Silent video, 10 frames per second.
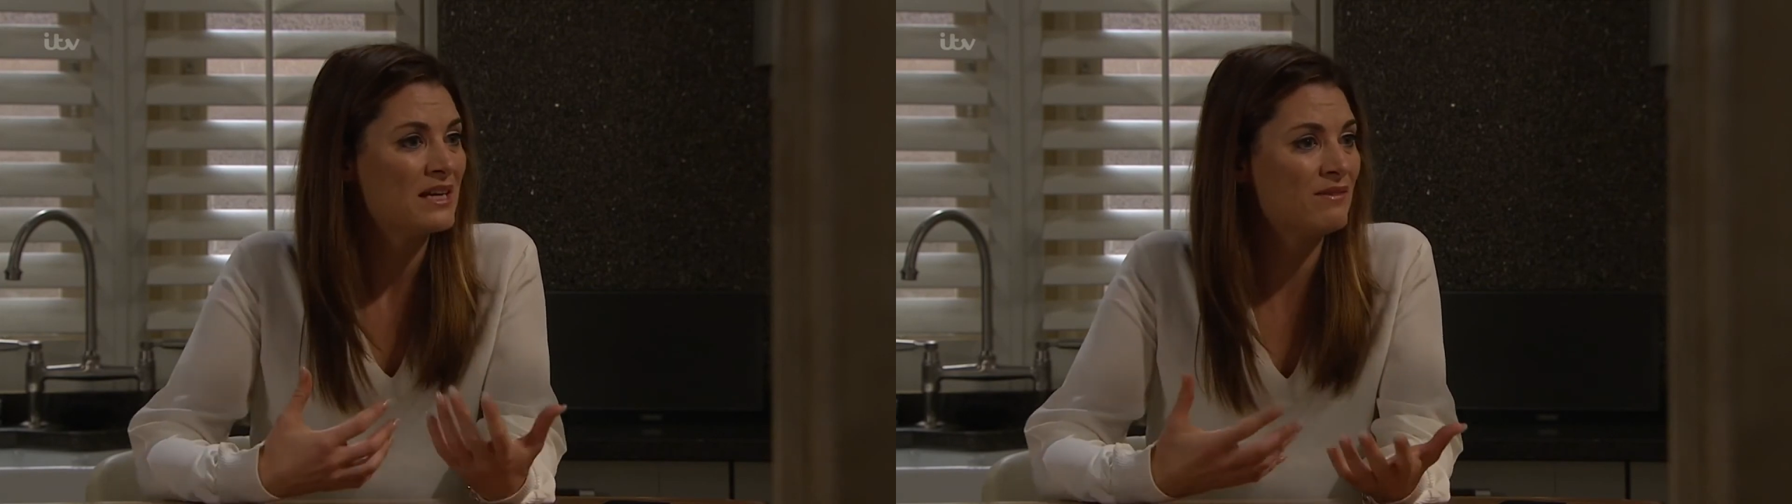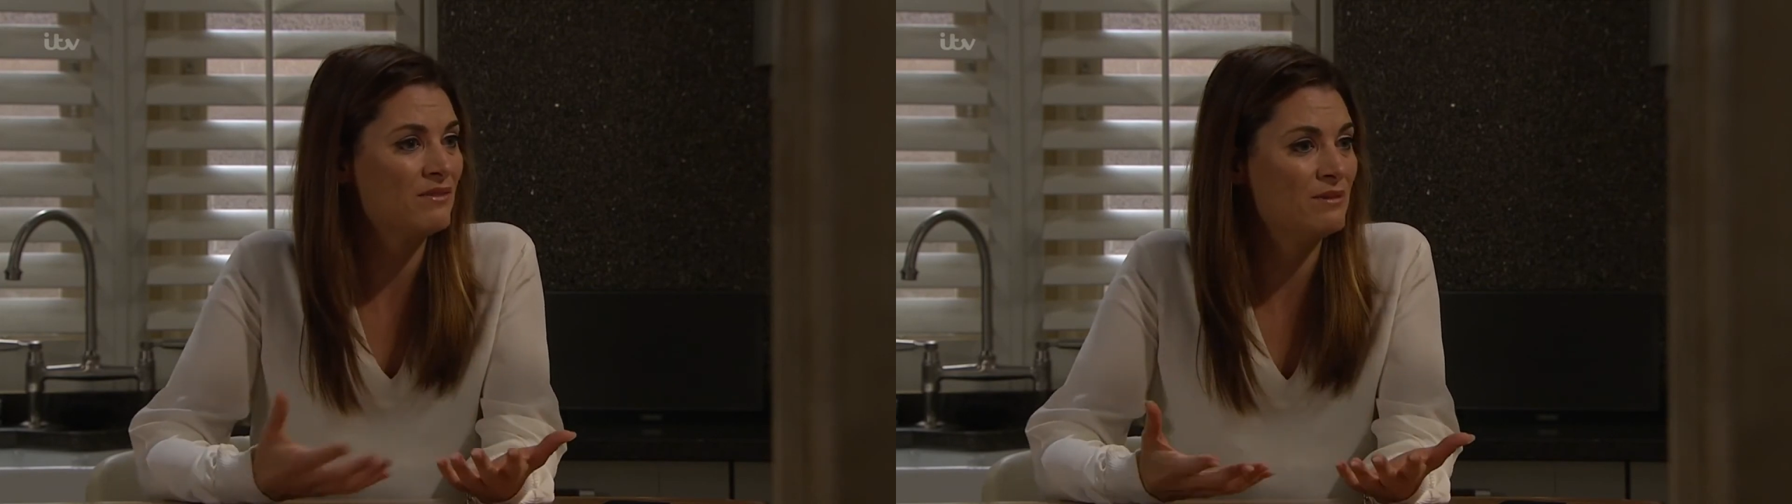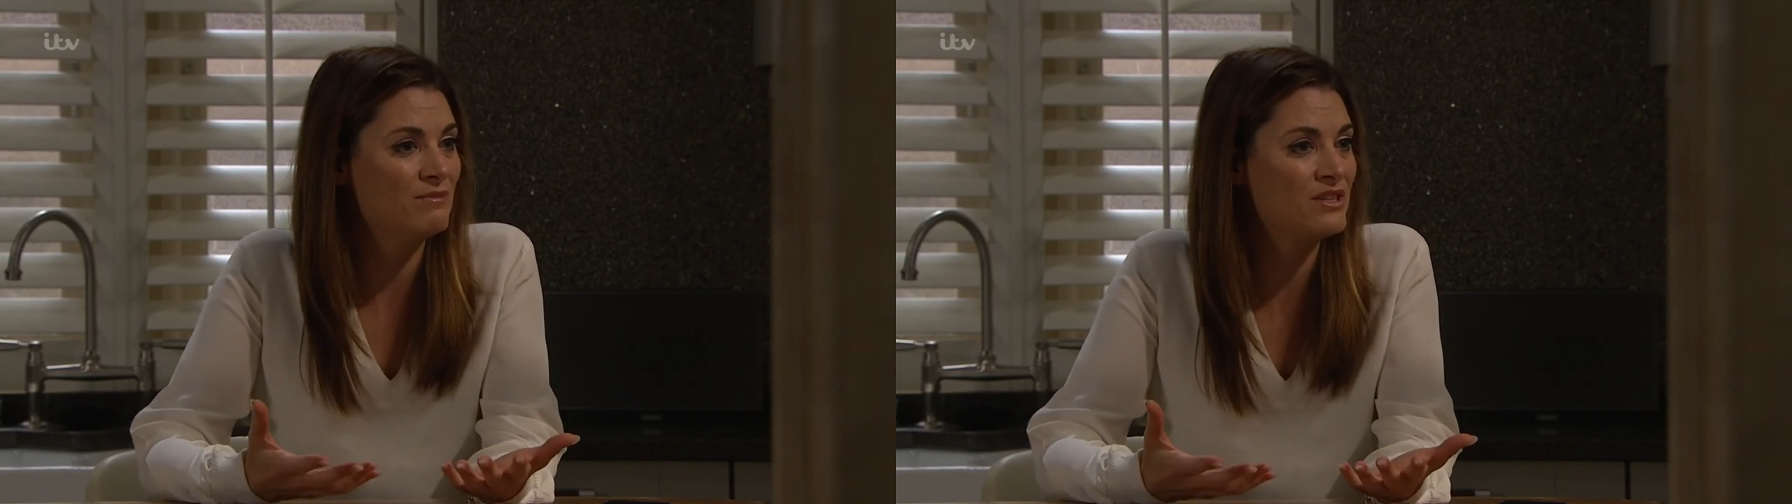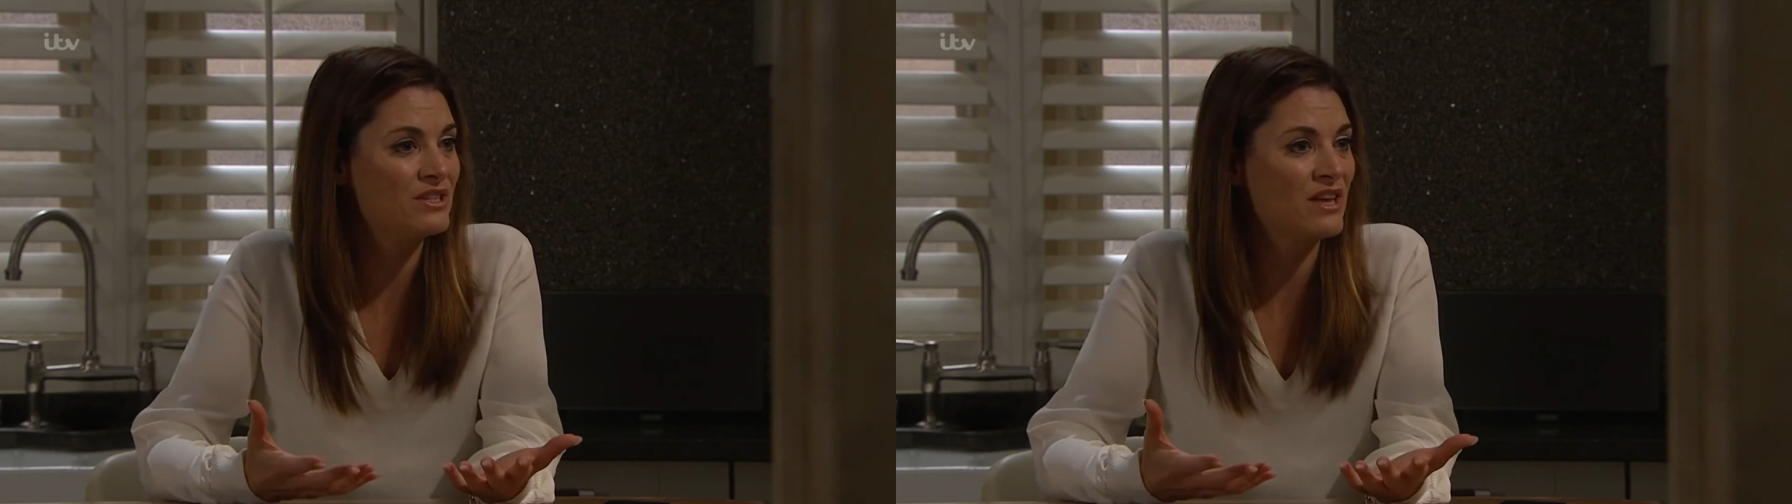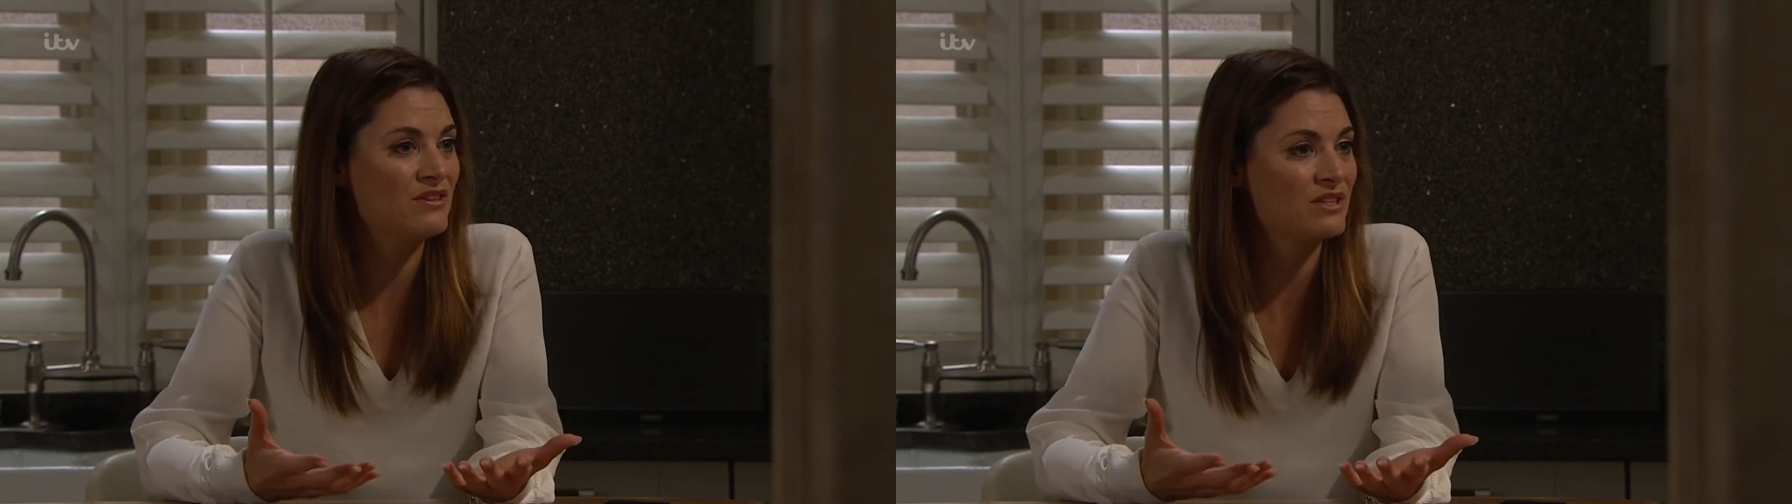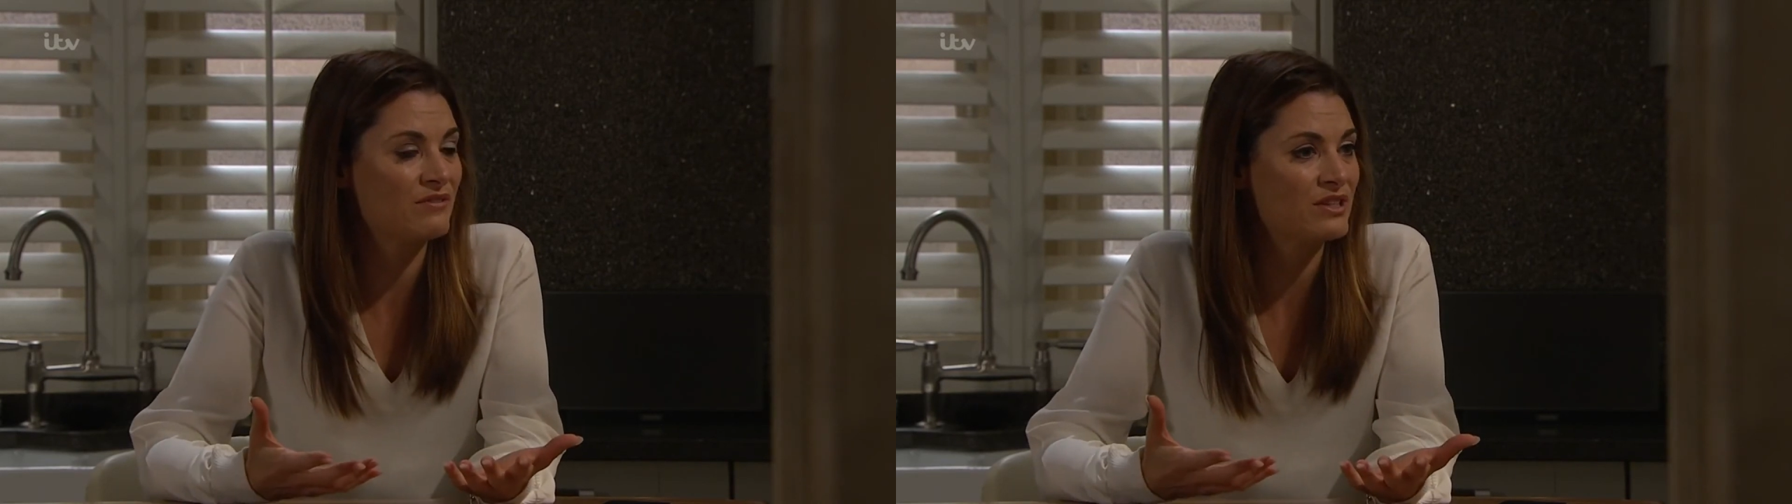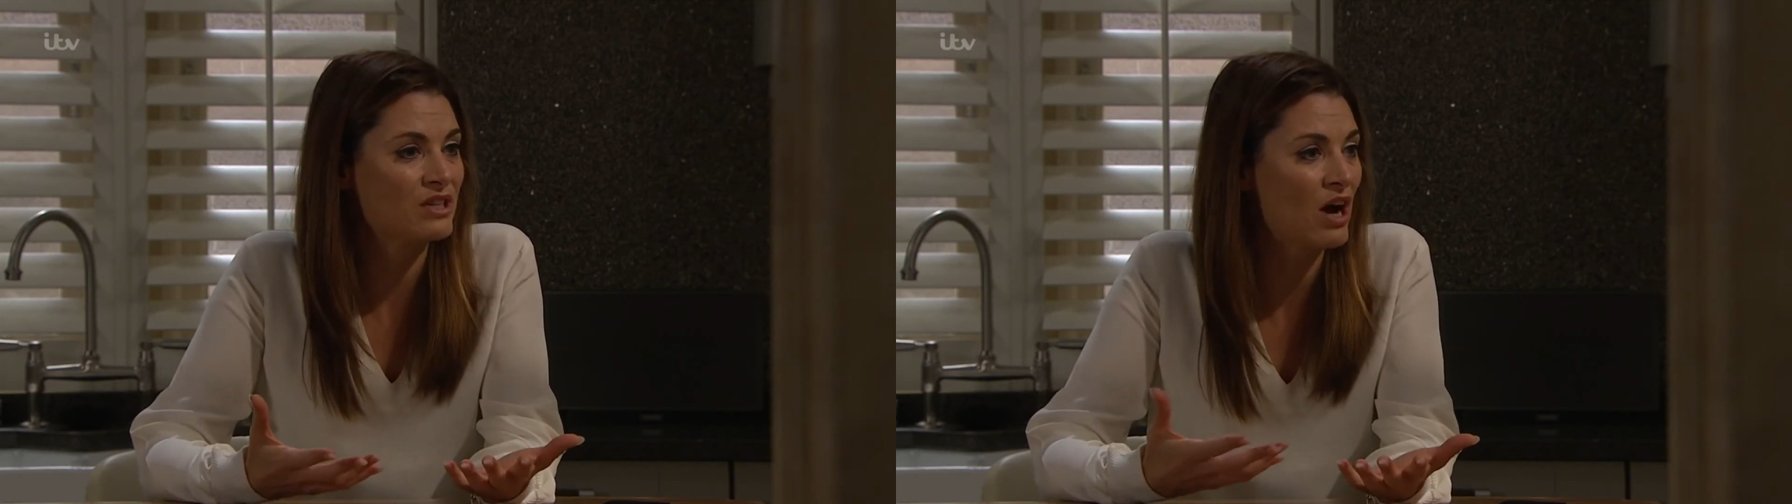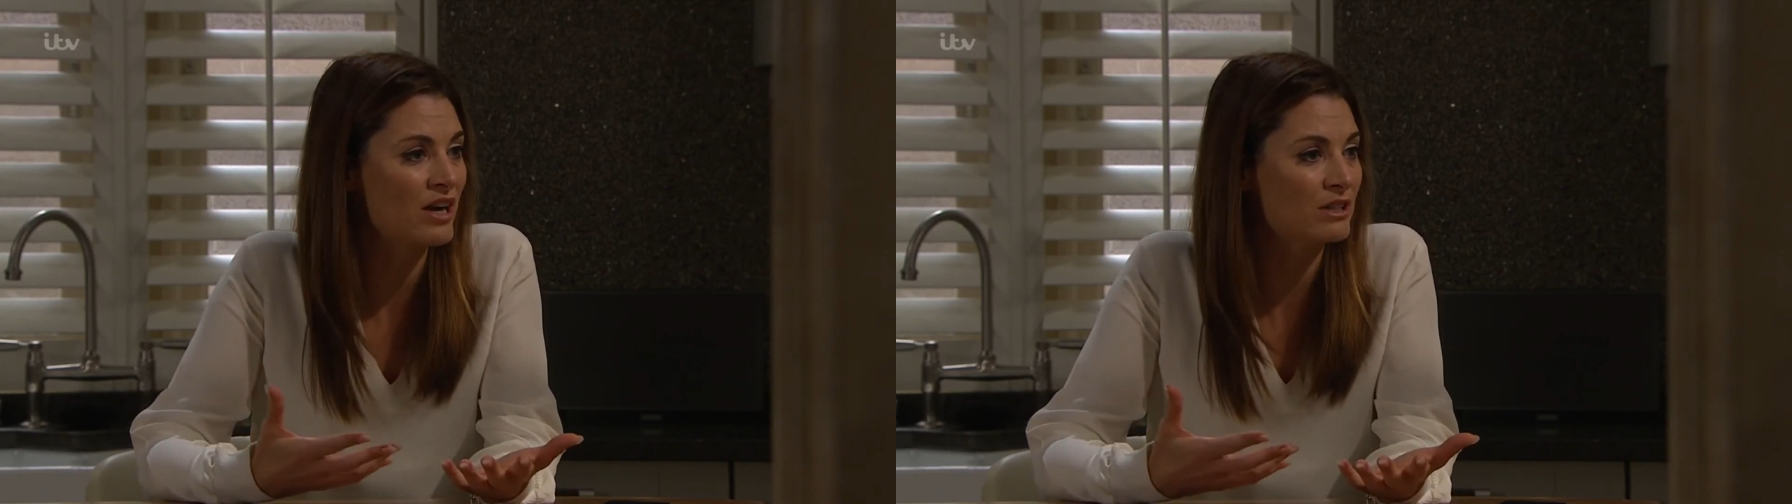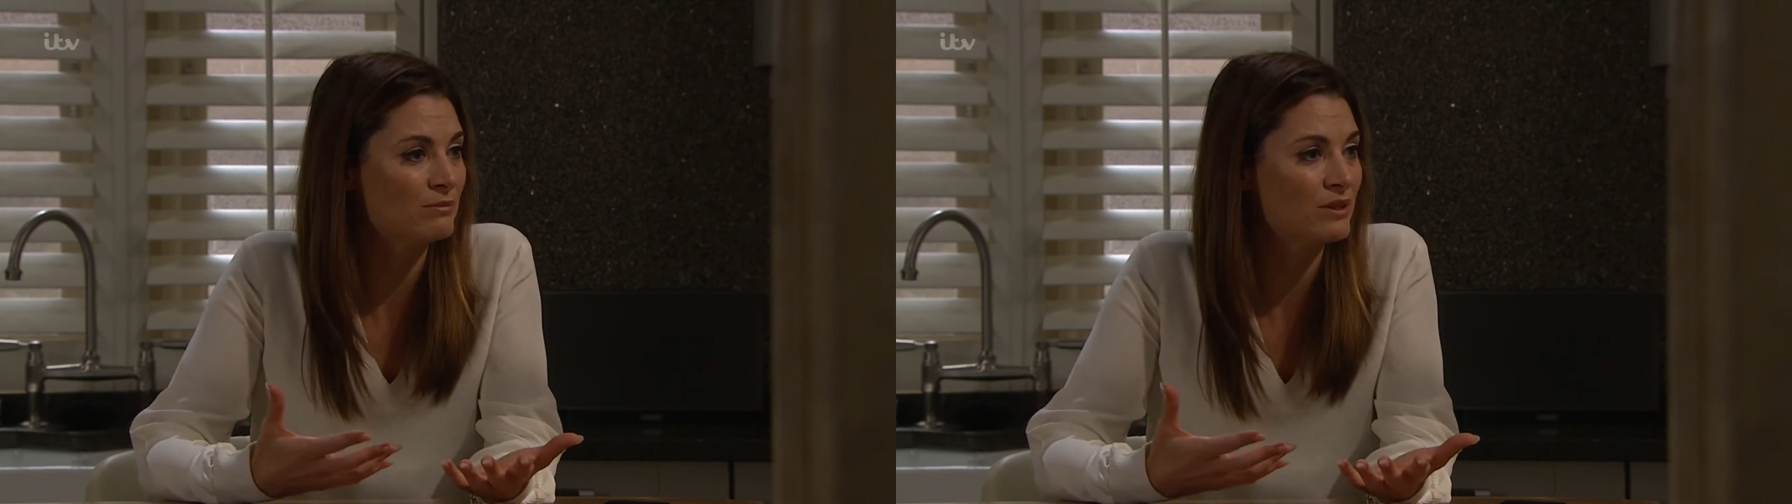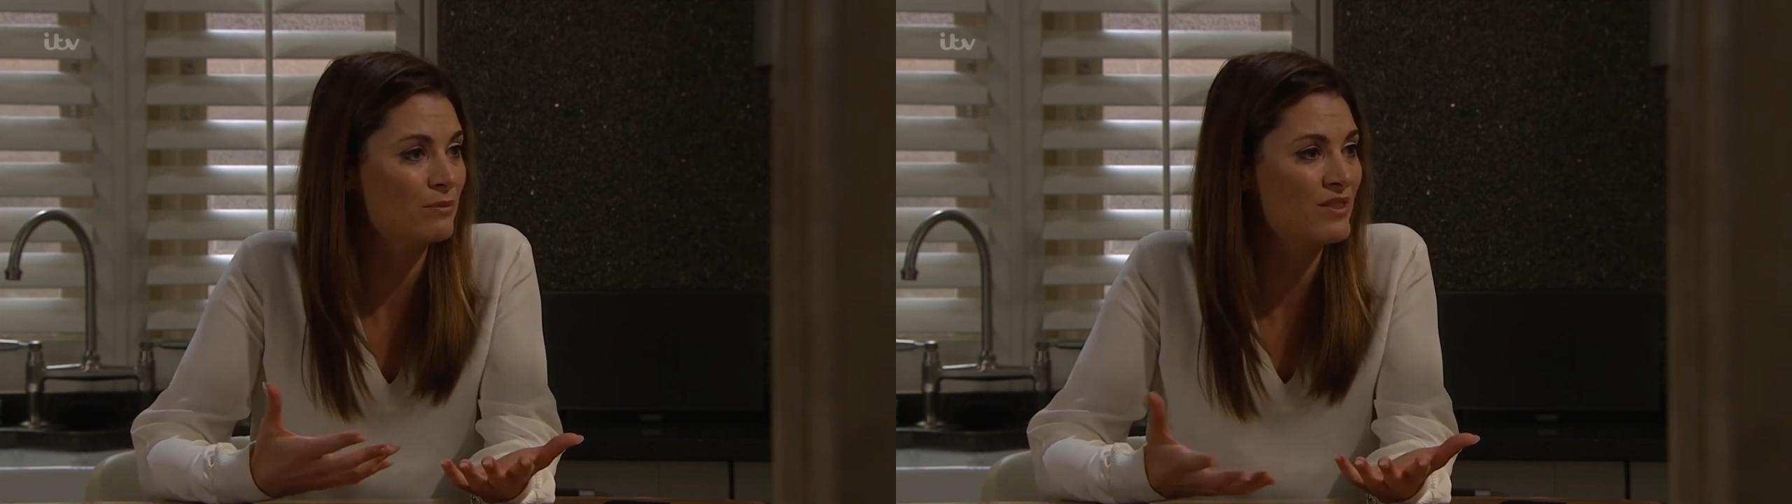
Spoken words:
given him this sense of entitlement that